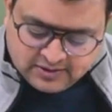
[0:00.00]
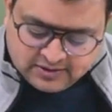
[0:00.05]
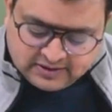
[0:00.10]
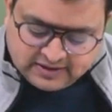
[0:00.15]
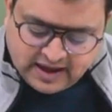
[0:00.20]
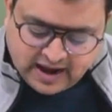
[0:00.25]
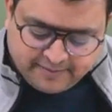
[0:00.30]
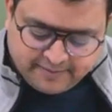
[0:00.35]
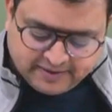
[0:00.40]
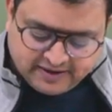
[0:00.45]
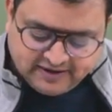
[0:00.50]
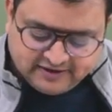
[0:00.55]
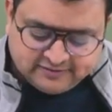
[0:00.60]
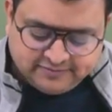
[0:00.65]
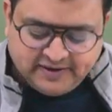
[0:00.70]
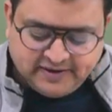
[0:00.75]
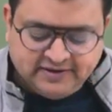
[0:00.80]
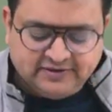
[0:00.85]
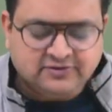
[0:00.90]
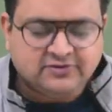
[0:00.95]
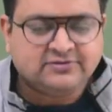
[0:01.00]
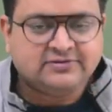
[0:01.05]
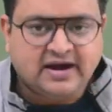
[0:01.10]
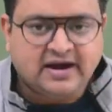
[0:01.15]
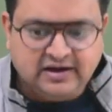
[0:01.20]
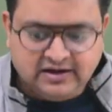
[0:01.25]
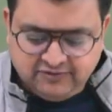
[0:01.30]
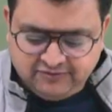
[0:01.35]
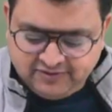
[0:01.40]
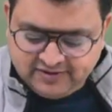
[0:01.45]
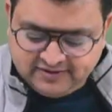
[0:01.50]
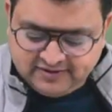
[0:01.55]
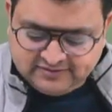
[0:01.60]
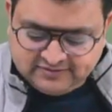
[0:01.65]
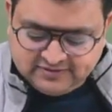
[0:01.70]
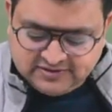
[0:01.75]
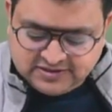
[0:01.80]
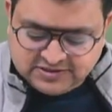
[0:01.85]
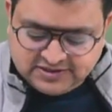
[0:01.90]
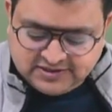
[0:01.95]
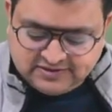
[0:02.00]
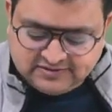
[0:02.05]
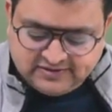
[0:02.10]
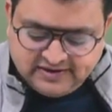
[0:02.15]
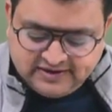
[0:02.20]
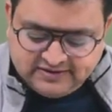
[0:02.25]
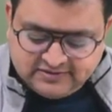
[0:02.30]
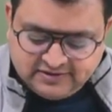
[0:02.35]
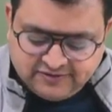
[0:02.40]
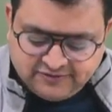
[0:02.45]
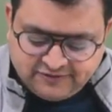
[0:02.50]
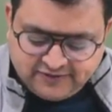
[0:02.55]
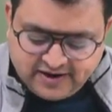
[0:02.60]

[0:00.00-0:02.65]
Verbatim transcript: capital expenditure on scientific research is let's say